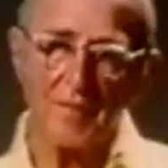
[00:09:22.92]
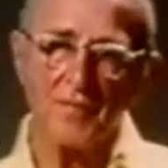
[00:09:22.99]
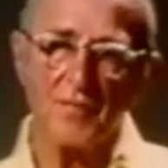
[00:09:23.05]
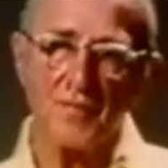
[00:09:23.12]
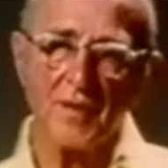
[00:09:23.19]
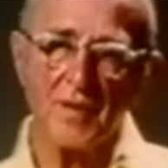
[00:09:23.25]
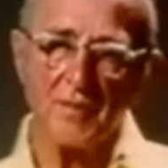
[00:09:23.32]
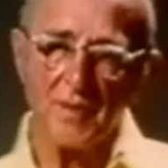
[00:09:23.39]
you're
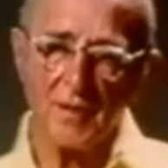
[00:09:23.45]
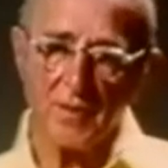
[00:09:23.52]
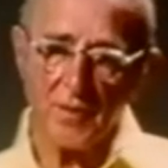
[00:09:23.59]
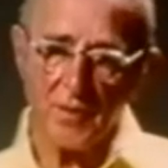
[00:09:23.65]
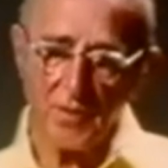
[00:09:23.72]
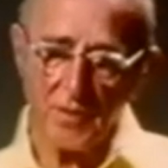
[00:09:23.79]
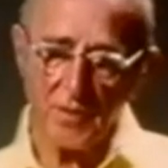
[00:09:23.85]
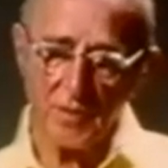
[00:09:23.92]
afraid of the
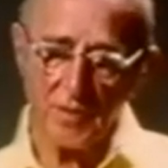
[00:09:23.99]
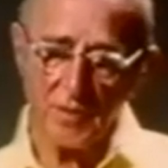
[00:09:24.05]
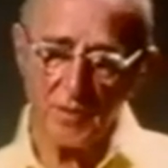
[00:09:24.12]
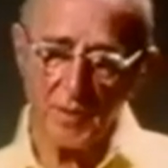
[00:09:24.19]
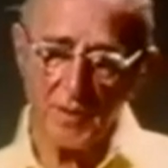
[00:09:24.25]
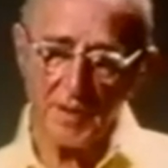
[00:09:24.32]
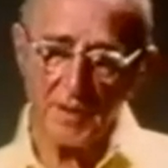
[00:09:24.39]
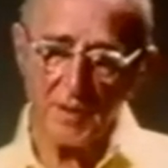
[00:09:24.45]
hurt that you
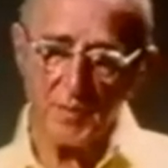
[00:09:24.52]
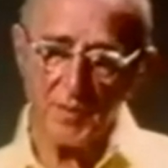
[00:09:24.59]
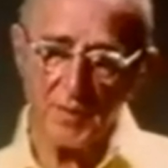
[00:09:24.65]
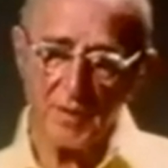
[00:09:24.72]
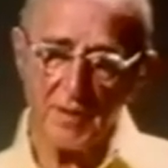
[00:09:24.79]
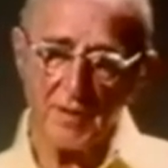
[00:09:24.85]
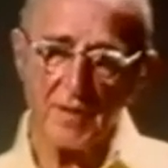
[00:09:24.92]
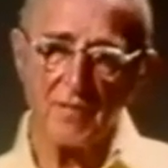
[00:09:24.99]
may
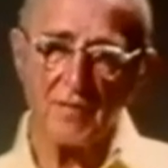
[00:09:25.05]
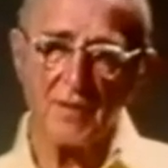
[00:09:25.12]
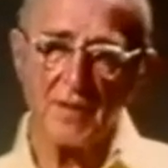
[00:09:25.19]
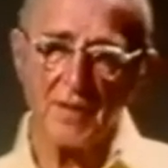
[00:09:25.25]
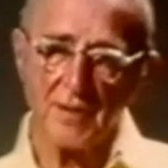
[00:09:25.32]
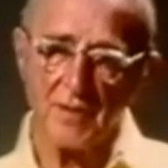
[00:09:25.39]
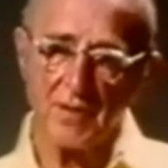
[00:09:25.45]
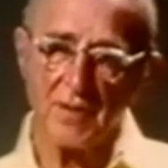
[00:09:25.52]
experience if you
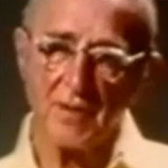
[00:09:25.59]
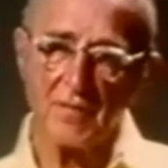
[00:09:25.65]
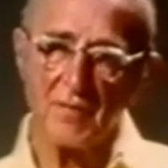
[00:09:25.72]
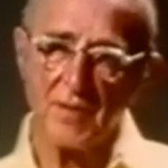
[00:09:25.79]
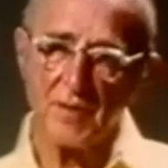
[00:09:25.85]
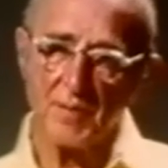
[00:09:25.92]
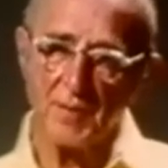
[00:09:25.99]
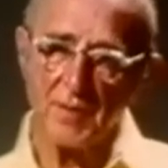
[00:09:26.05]
let yourself
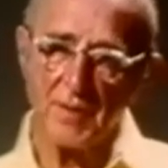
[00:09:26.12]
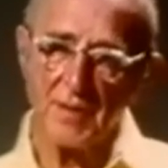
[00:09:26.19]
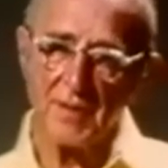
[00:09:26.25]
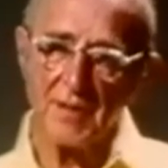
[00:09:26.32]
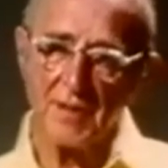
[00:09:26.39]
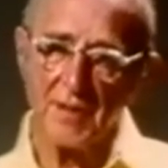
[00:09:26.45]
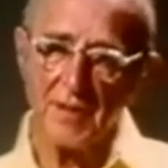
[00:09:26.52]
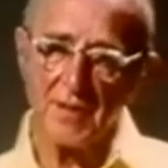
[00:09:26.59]

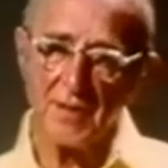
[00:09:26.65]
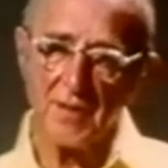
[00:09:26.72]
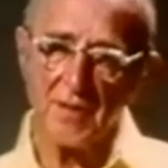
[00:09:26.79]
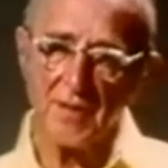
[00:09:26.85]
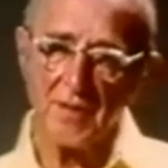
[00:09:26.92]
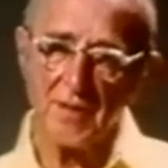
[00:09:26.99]
experience the anger.